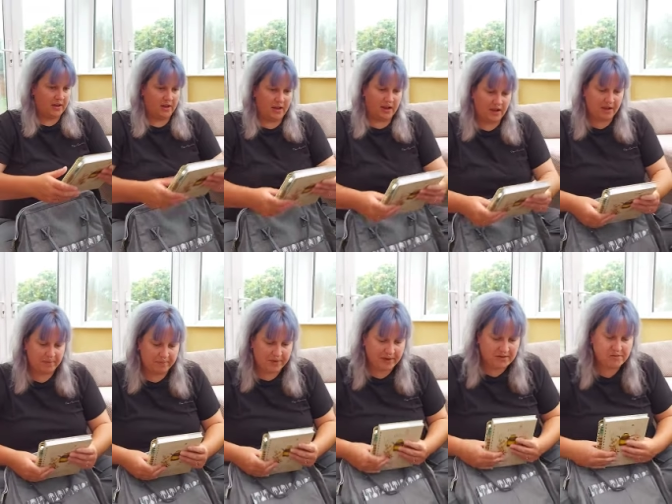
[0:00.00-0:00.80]
Um,
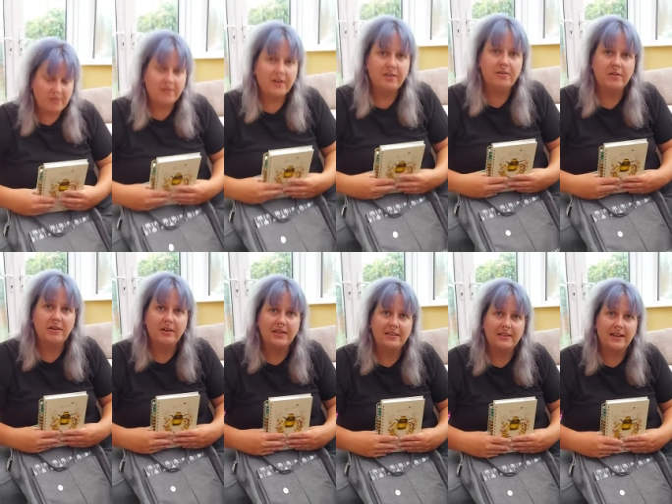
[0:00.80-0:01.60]
because I'm not very
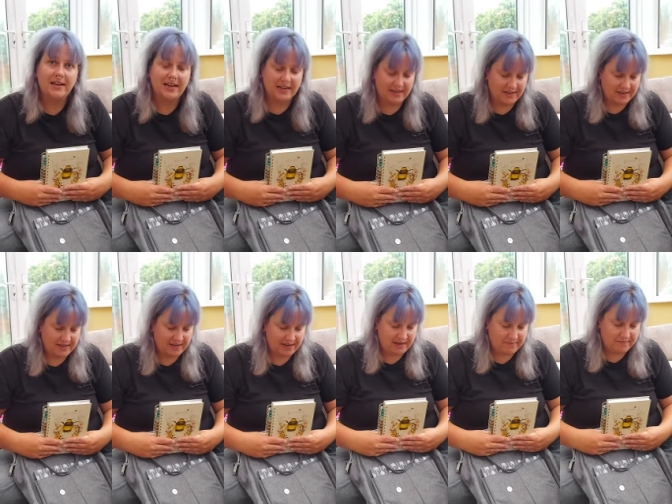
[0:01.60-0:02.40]
organised and
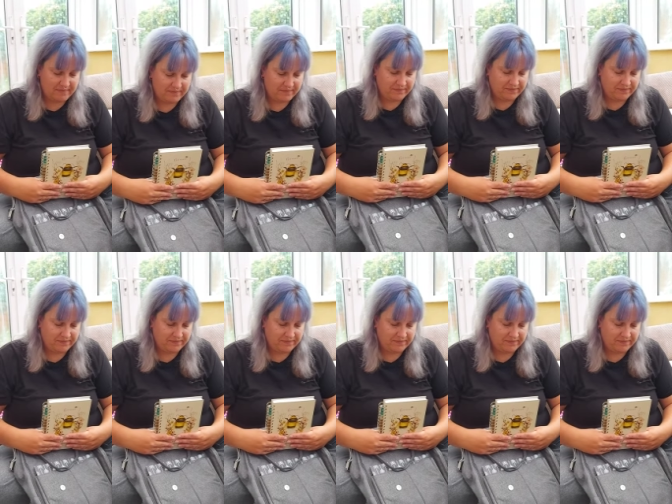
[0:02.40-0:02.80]
um,